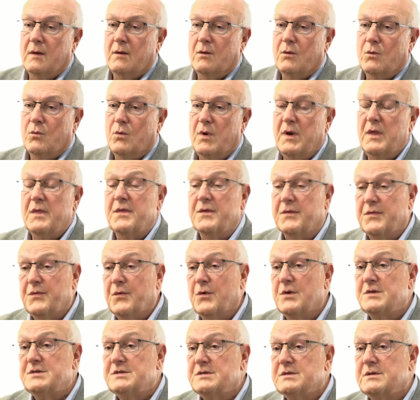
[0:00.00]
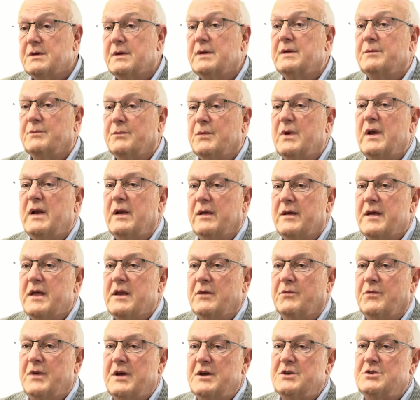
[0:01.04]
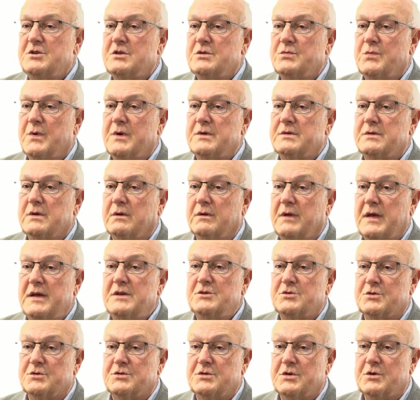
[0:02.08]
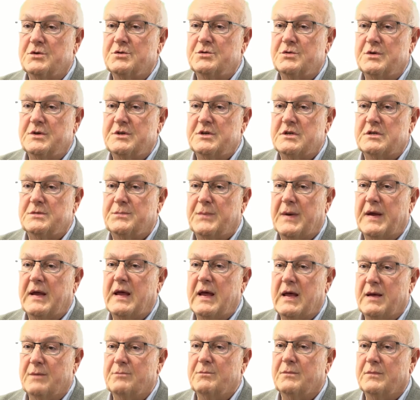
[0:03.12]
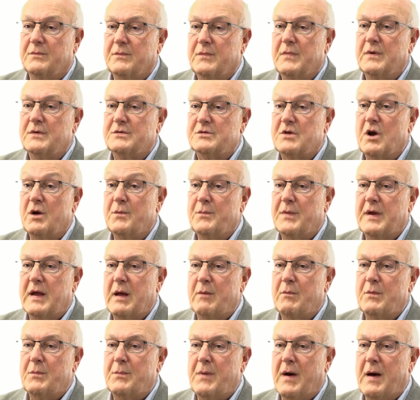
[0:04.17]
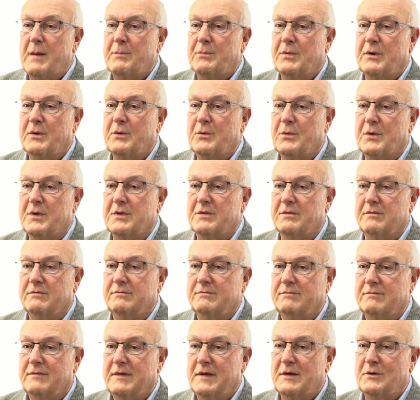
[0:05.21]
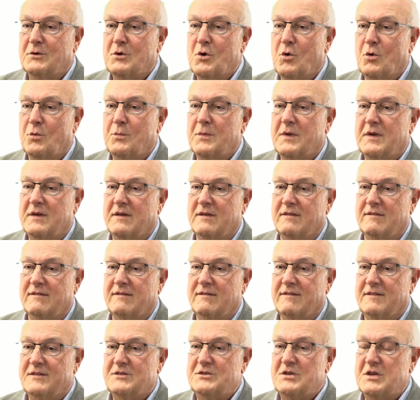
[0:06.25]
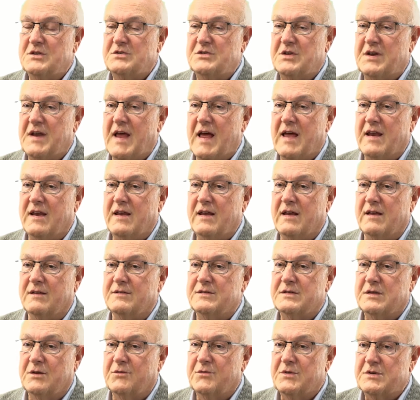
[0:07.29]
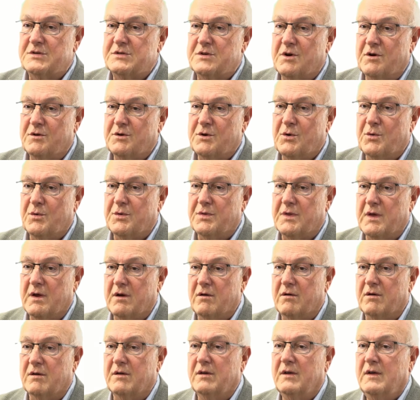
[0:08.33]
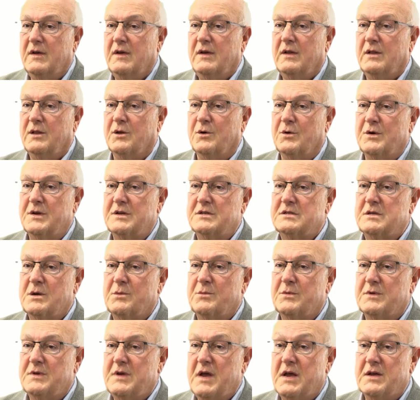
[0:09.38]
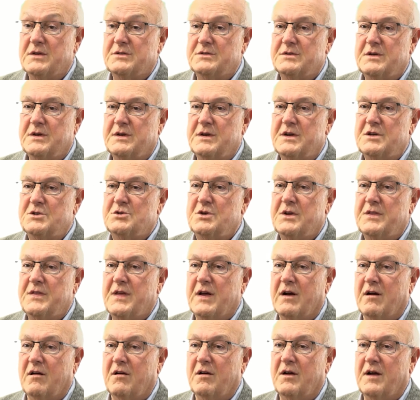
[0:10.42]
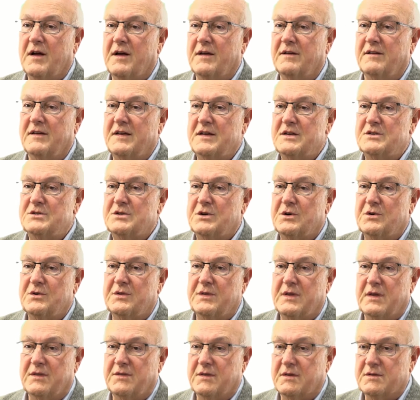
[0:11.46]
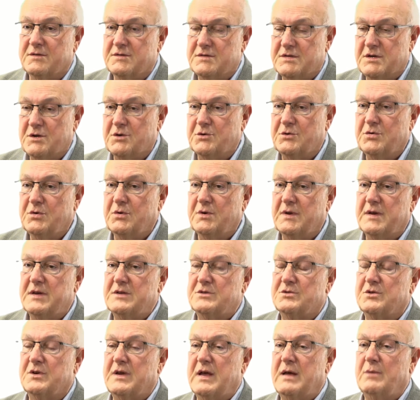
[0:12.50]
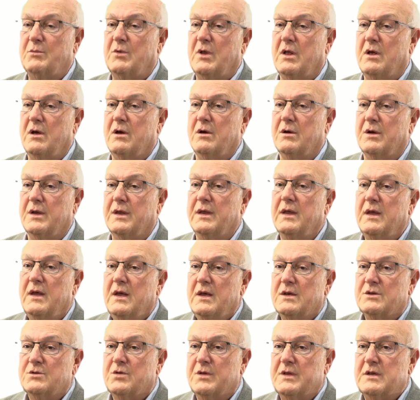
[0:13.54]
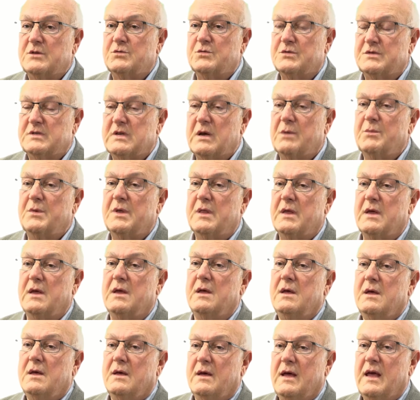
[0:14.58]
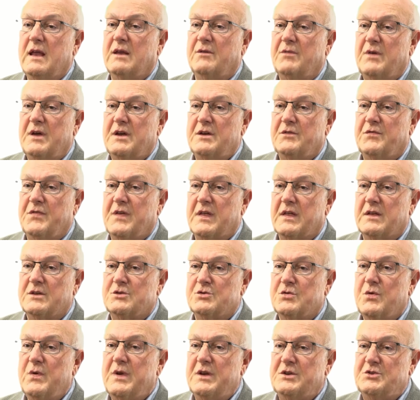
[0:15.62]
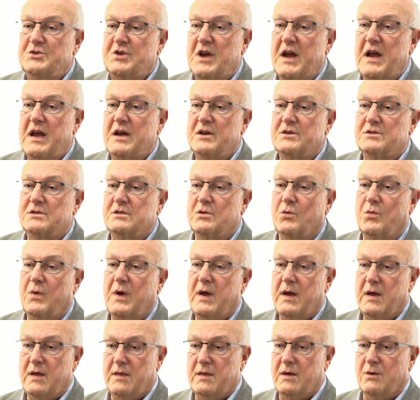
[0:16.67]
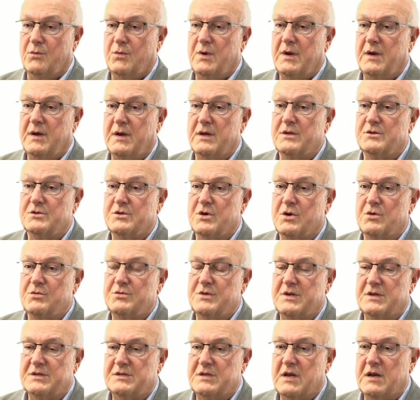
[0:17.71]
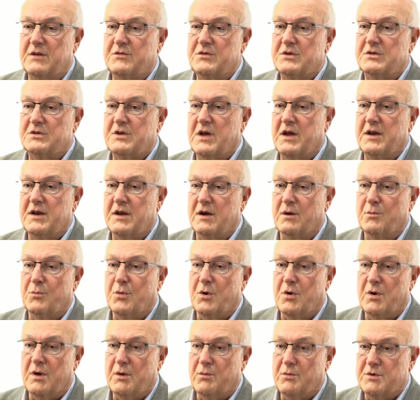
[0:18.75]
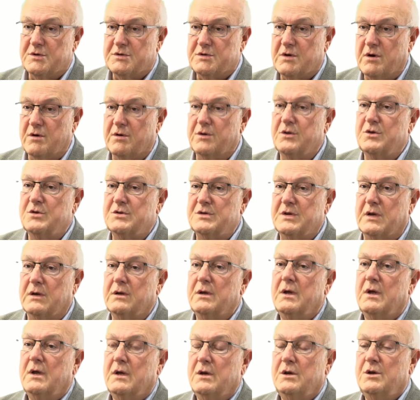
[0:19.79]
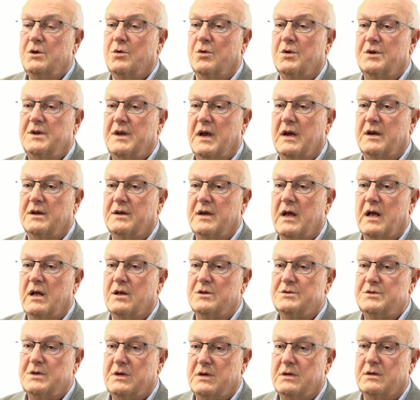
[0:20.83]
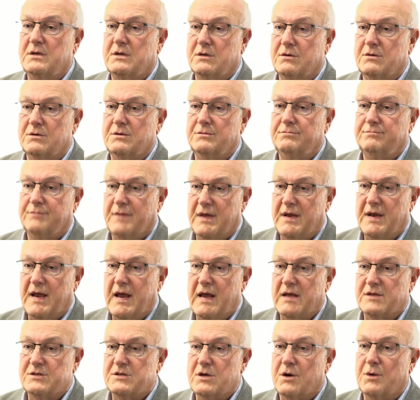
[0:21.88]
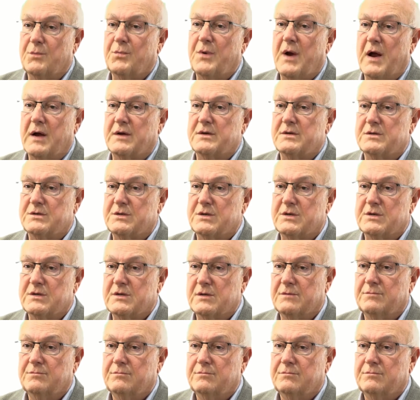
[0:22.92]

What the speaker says: One of the first real innovations was laser surgery just started becoming popular with Len Goldman in Cincinnati, and some of us started going there and learning he has initially the argon laser and then the CO2 laser came along, and so this was some of the innovative thing that's really changed the way that we did surgery. Instead of just cutting or burning, we started using newer technology to enhance our practices.